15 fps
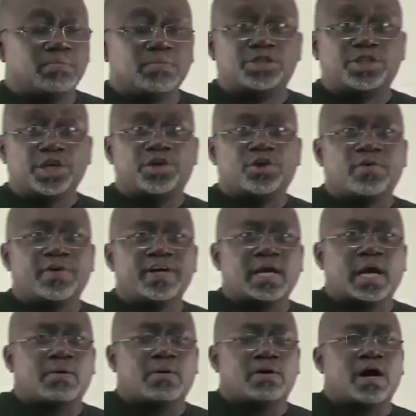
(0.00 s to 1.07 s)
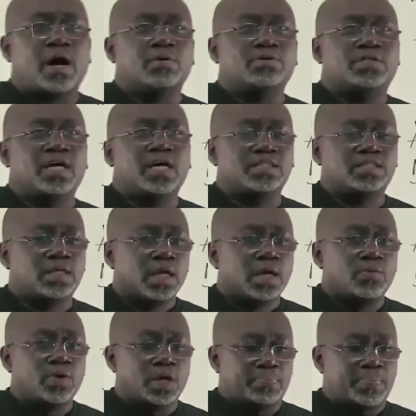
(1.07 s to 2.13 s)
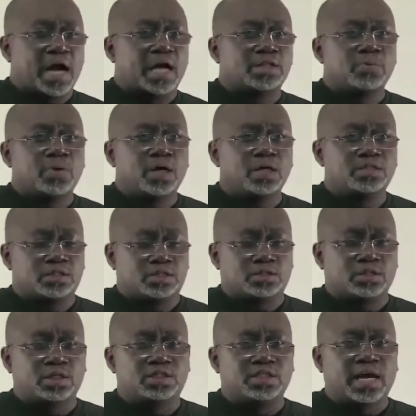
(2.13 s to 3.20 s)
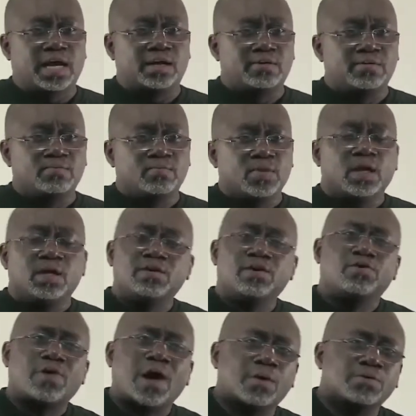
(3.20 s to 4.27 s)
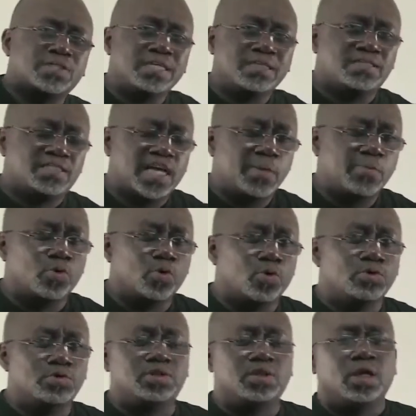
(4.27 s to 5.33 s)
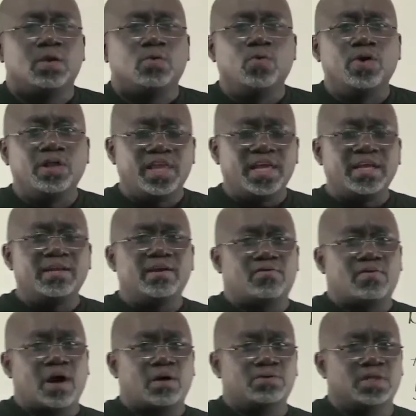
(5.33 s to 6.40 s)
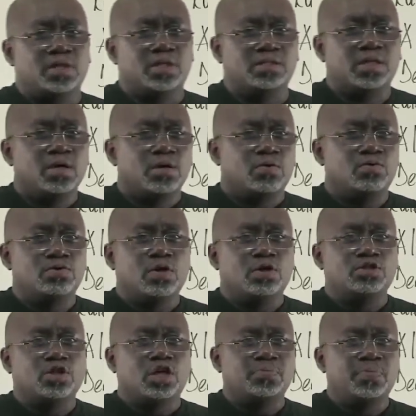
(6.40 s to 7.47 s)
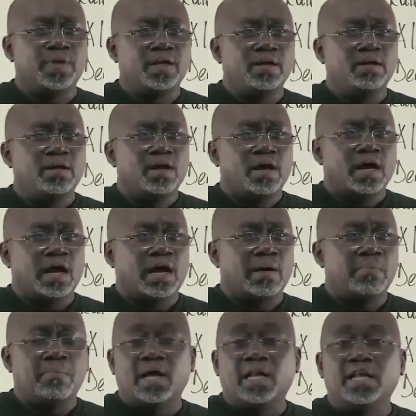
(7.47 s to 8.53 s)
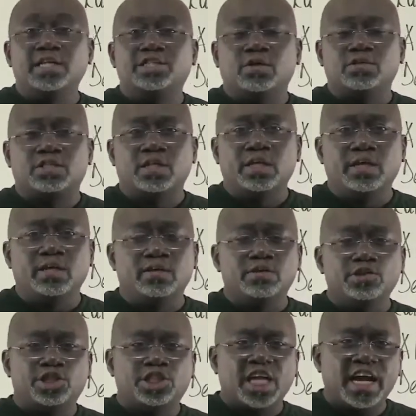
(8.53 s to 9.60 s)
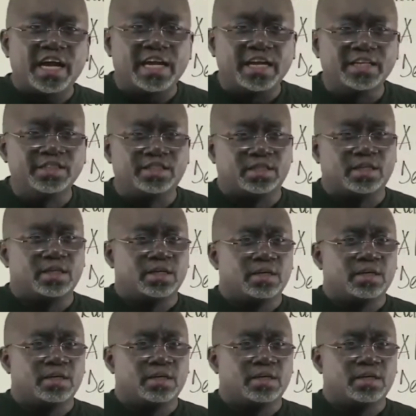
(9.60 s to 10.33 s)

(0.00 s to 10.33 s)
securing our routers with passwords such that the routing tables within the routers could not just be maliciously changed